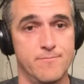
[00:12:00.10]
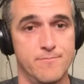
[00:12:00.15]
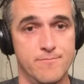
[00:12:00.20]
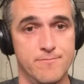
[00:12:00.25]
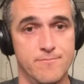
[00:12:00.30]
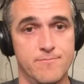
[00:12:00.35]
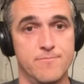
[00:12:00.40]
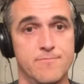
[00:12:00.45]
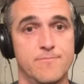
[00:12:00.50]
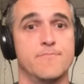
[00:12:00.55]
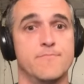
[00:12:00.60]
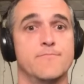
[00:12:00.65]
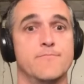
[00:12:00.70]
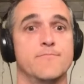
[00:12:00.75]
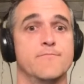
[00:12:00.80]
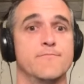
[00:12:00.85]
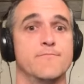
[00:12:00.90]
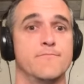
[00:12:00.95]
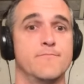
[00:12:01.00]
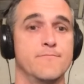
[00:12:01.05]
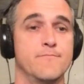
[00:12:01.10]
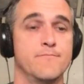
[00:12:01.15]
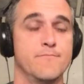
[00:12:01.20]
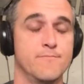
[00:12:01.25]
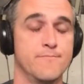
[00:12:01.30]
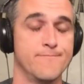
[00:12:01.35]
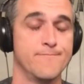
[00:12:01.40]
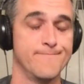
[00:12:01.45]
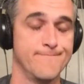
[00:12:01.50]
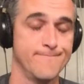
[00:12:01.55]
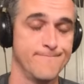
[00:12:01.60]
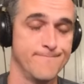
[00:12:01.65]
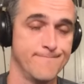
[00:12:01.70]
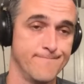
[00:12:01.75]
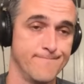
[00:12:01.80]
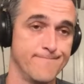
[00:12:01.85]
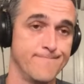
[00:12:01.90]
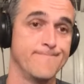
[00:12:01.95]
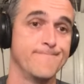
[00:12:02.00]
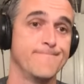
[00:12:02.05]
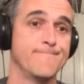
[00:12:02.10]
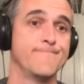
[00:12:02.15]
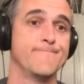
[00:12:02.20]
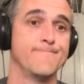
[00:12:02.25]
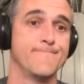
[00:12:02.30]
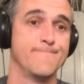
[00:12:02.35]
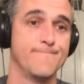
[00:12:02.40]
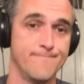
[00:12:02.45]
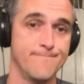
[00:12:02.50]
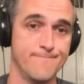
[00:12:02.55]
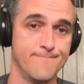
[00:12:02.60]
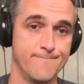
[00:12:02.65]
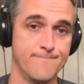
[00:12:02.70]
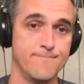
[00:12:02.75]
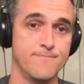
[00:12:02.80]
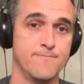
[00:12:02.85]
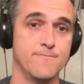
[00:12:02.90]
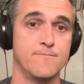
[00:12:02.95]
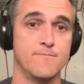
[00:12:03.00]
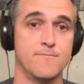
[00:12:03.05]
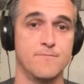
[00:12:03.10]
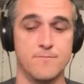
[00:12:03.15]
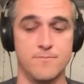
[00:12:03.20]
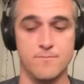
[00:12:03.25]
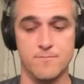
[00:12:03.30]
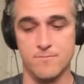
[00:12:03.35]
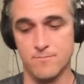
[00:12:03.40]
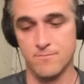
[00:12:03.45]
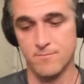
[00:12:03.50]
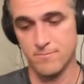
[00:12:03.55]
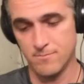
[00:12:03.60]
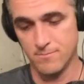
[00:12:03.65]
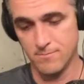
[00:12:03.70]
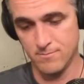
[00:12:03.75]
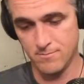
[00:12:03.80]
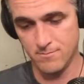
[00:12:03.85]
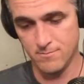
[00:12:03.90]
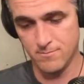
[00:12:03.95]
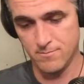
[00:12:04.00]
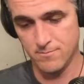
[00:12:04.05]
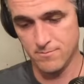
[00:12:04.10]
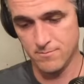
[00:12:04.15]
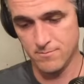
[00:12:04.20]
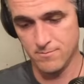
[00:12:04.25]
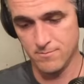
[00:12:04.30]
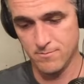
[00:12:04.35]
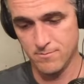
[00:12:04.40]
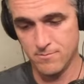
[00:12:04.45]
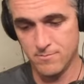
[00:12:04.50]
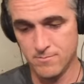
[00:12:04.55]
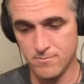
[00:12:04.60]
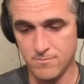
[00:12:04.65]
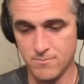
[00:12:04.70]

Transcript: (not speaking)